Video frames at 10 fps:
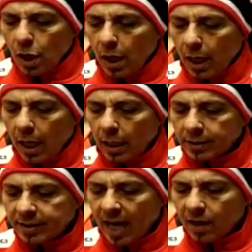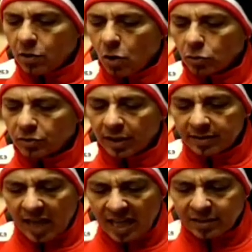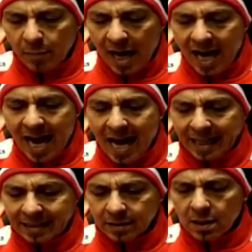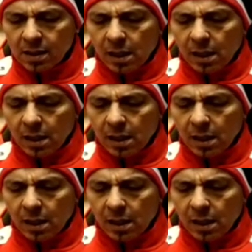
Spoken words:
Zarco 0.3 behind.